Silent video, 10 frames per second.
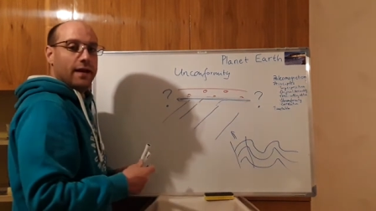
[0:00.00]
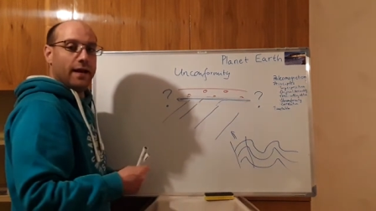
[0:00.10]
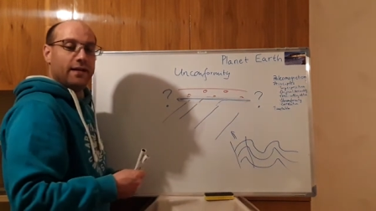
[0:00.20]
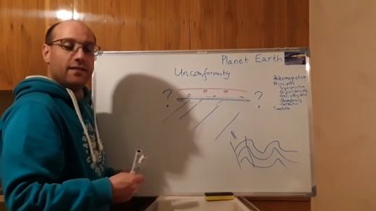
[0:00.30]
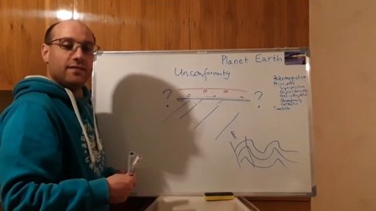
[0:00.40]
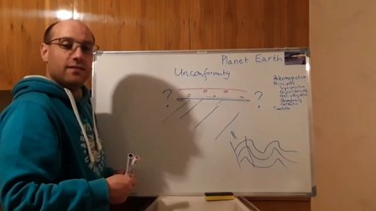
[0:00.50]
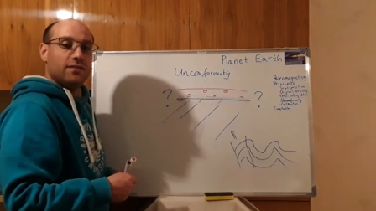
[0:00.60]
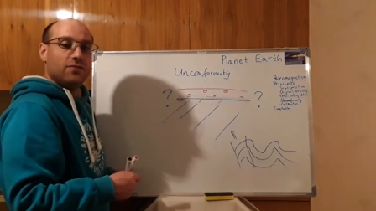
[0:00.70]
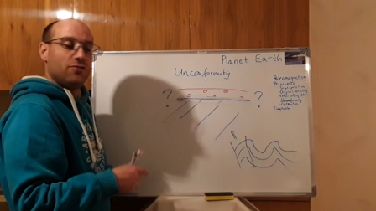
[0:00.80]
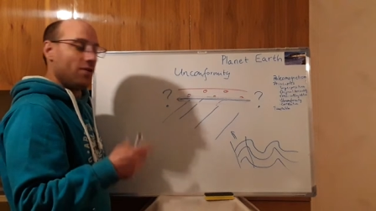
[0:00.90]
And as
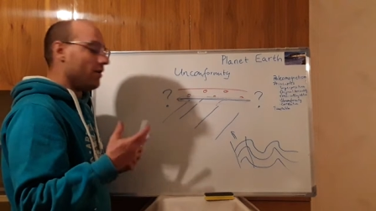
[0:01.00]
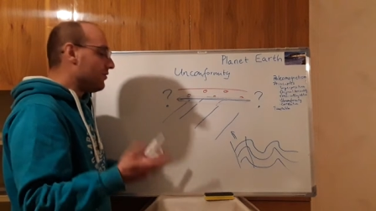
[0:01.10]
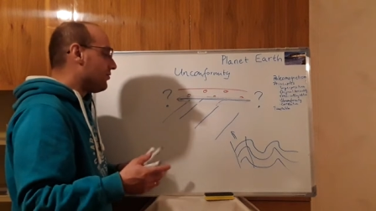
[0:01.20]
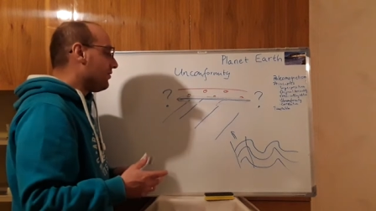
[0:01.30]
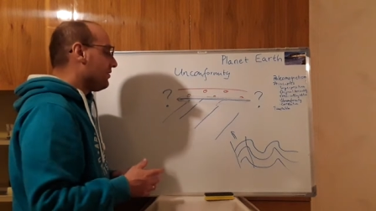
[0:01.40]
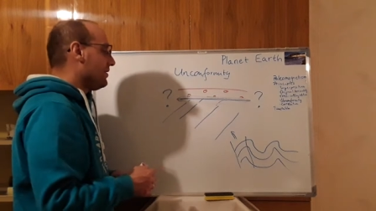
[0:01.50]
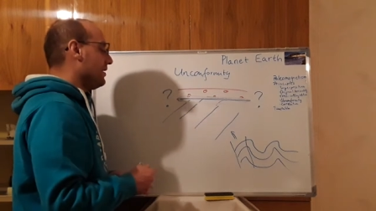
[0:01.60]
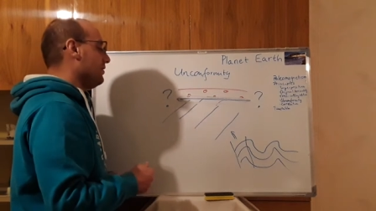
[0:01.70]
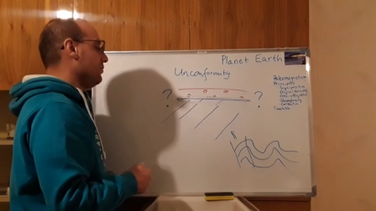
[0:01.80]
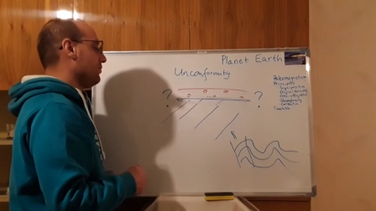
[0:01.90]
a geologist,
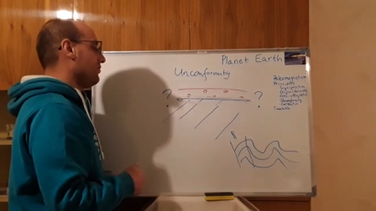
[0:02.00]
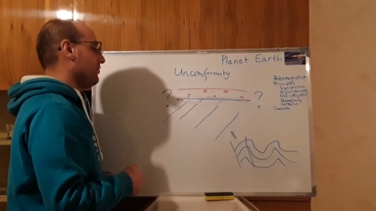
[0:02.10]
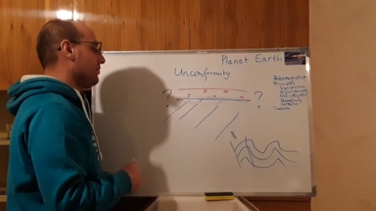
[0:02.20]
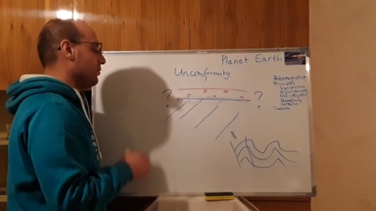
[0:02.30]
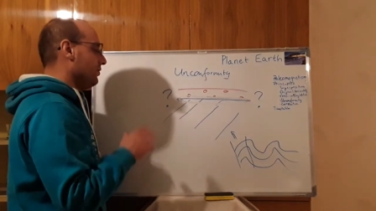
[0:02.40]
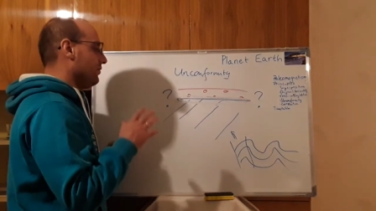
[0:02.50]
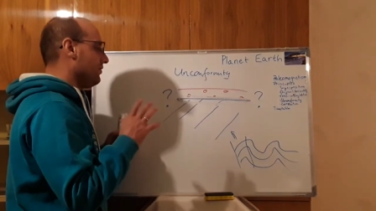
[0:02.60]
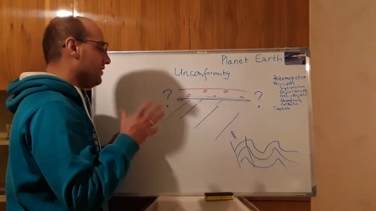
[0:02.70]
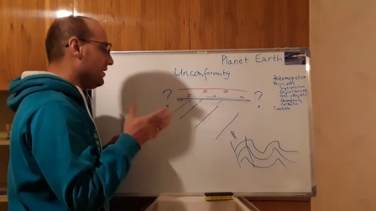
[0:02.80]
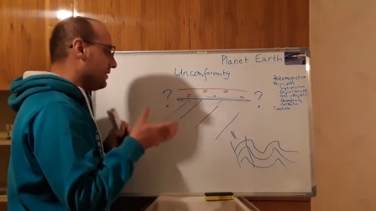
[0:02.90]
then you're just going to
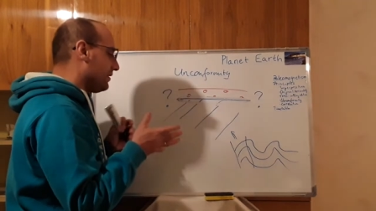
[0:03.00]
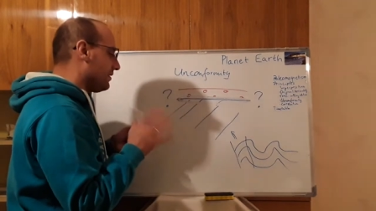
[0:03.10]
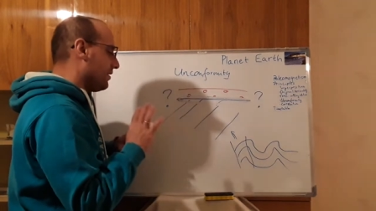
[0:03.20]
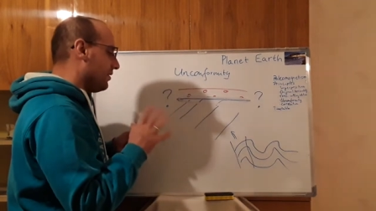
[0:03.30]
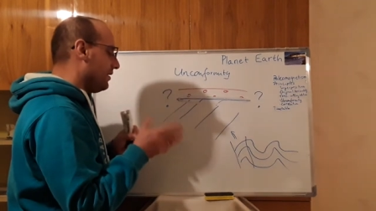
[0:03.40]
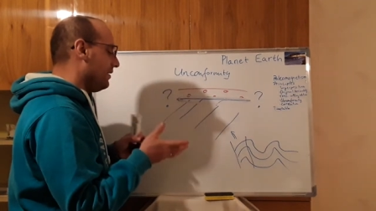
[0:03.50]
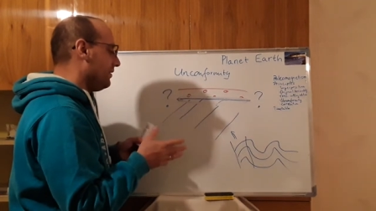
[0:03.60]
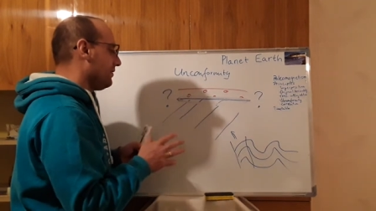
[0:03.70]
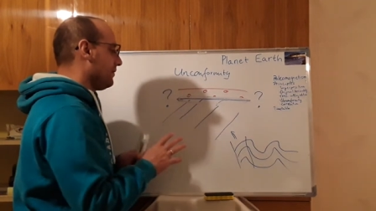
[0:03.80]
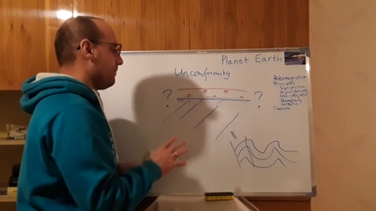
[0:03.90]
think that there
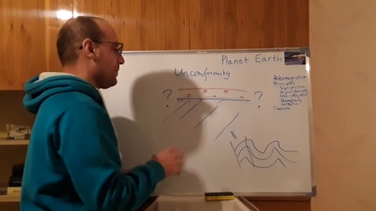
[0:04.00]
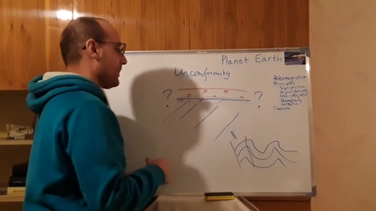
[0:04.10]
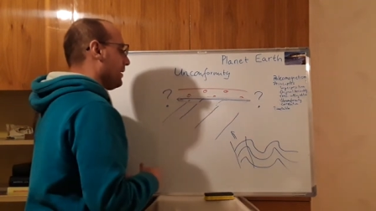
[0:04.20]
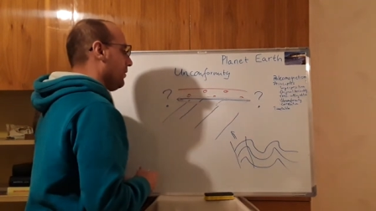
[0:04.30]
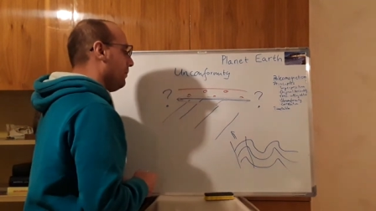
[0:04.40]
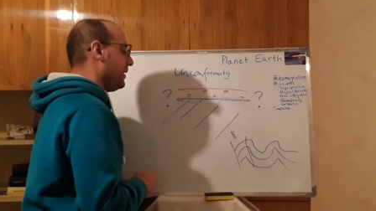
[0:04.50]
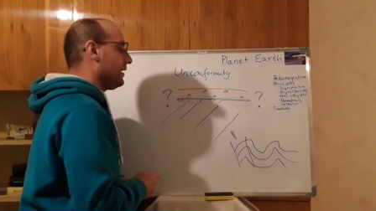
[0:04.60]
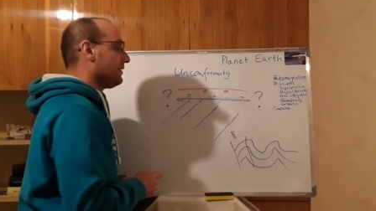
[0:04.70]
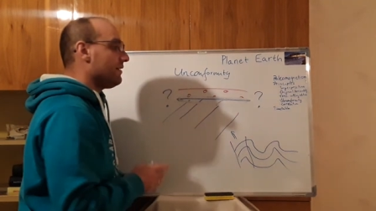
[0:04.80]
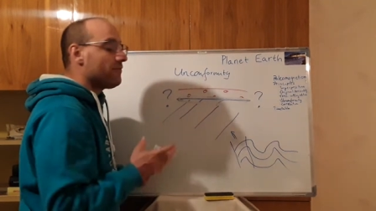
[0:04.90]
is a
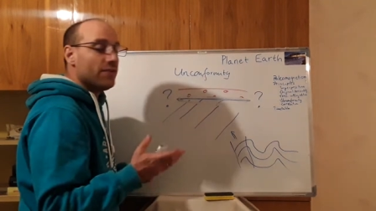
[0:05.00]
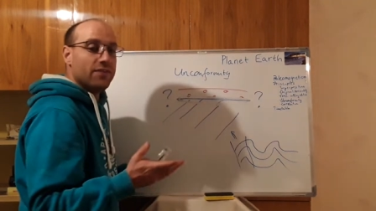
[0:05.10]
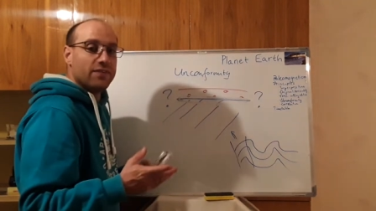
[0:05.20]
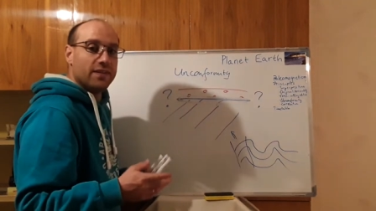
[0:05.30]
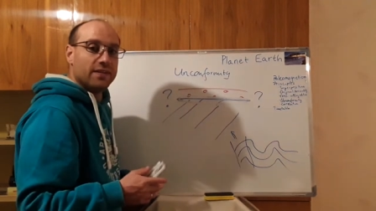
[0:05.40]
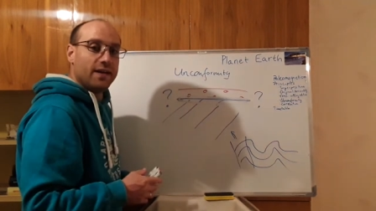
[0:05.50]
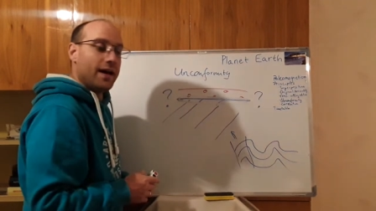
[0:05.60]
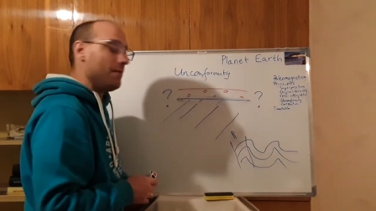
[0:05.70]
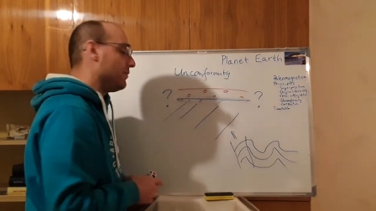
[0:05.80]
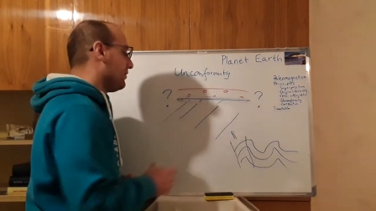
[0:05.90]
big difference in
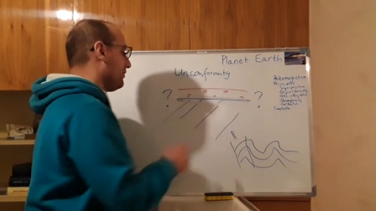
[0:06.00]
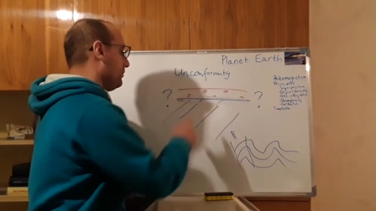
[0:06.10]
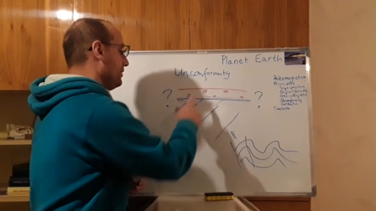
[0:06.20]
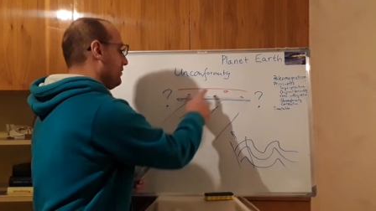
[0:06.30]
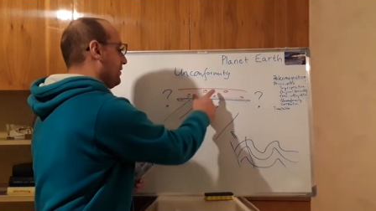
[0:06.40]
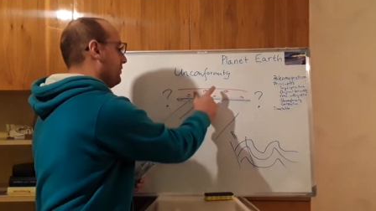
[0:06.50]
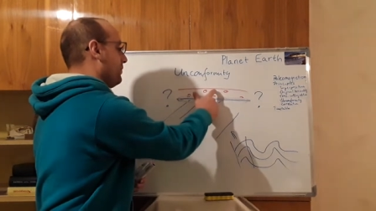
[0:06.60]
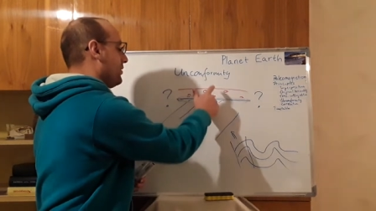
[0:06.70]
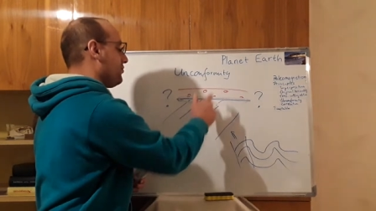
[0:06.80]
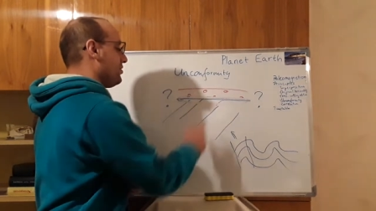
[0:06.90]
time. So this is
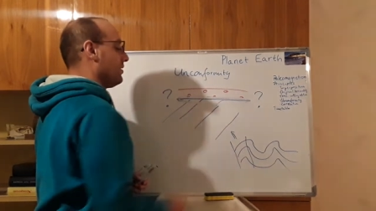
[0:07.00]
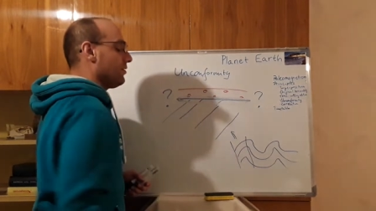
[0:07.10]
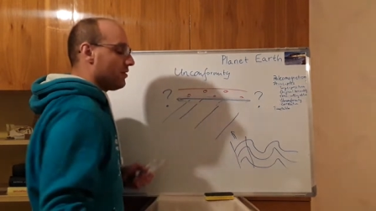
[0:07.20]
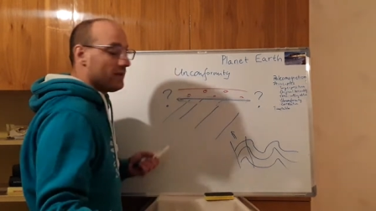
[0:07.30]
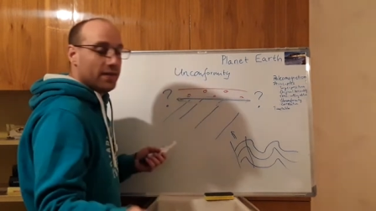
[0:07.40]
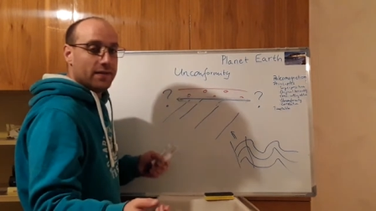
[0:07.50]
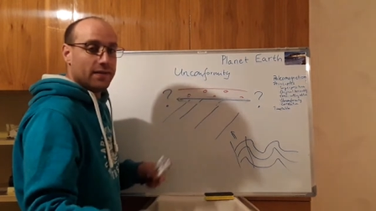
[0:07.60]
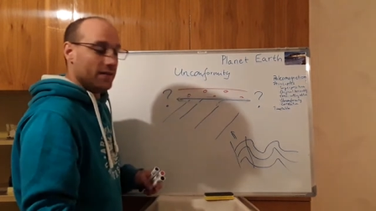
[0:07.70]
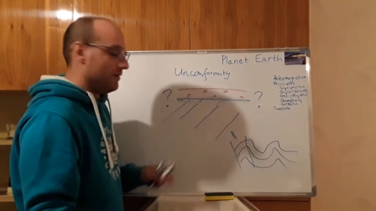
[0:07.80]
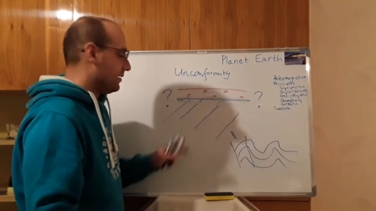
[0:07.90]
much younger than
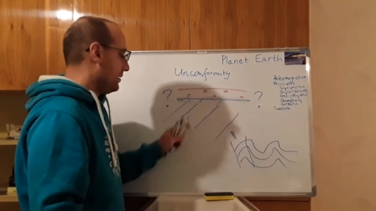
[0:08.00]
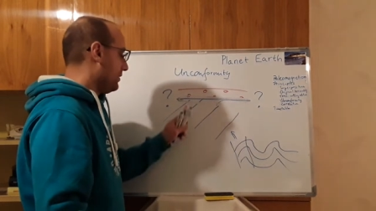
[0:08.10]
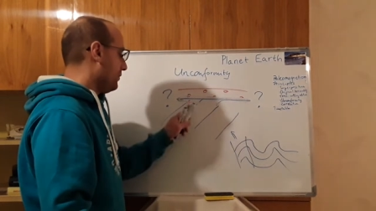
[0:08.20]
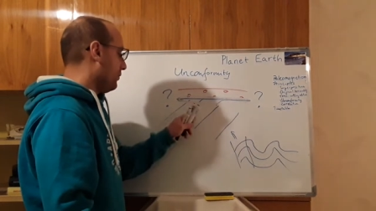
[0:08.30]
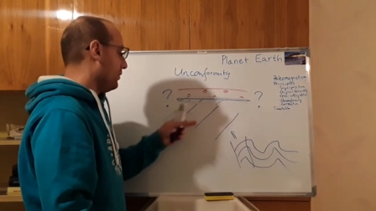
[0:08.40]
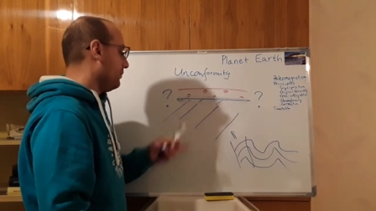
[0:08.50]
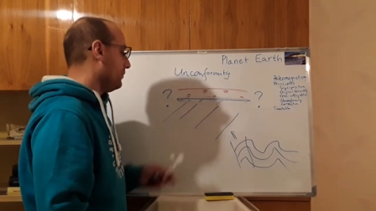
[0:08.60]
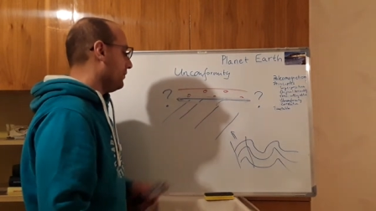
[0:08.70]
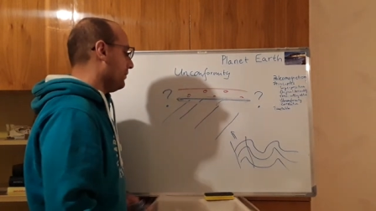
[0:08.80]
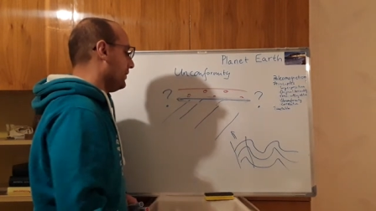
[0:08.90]
the one
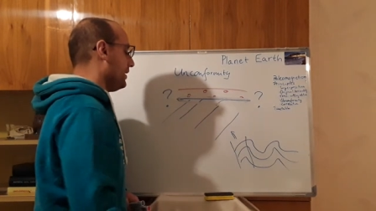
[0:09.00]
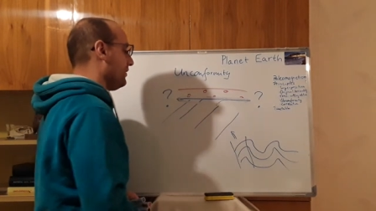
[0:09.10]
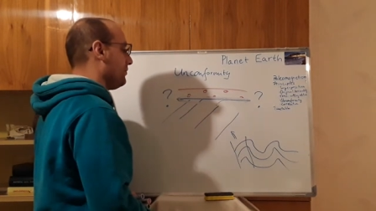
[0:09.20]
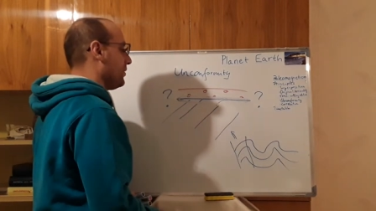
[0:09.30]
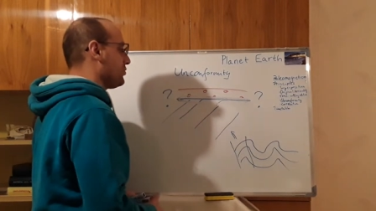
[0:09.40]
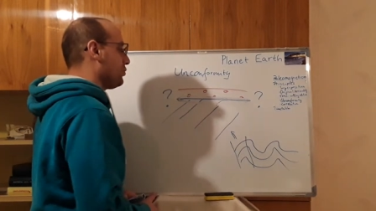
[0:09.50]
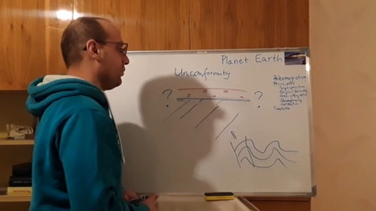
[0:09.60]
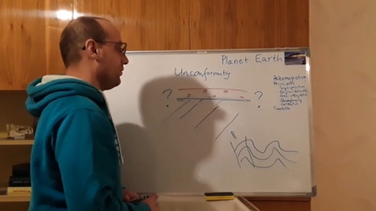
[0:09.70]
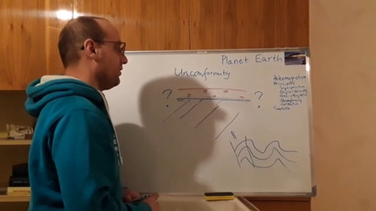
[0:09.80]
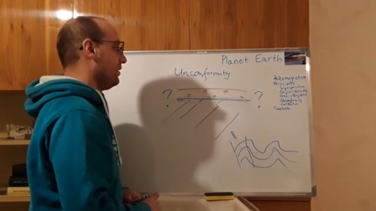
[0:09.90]
that is much
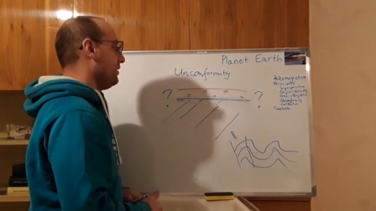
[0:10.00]
older.